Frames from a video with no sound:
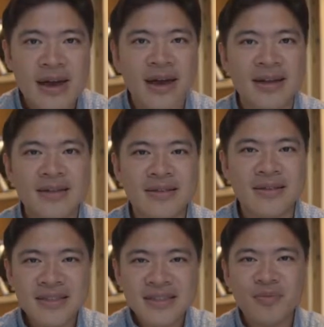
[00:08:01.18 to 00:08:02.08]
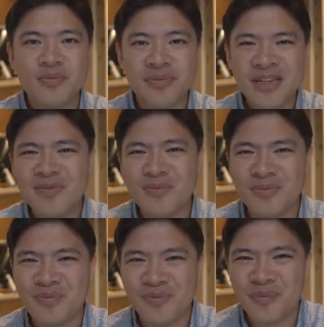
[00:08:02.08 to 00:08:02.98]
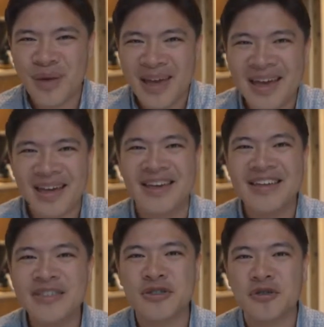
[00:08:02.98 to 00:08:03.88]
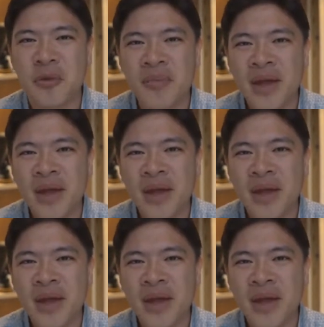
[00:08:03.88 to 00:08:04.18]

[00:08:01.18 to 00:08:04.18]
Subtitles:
And this is a pretty big issue.